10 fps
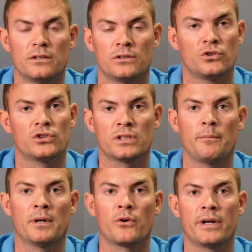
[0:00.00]
to some
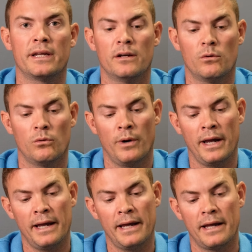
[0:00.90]
degree,
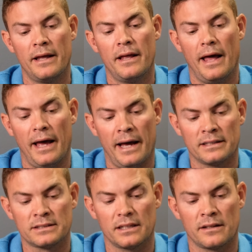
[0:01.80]
whereas